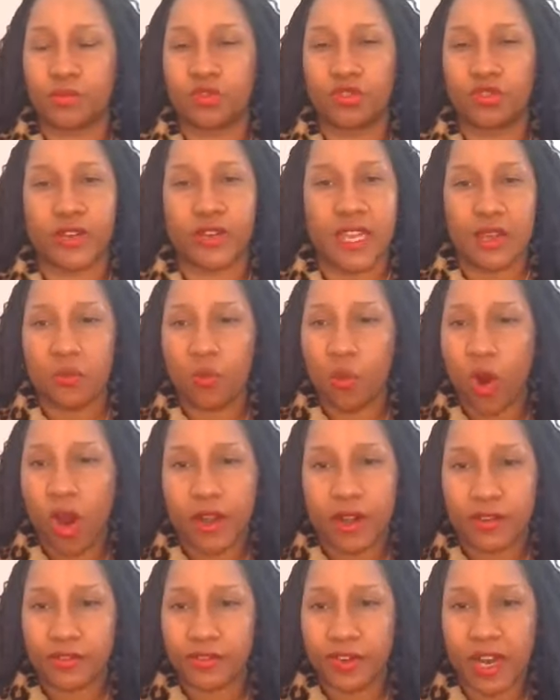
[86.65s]
drinking
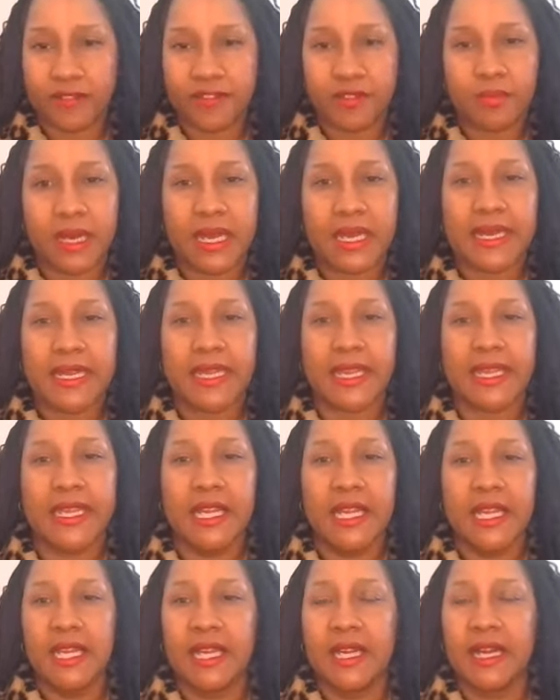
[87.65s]
water for everybody.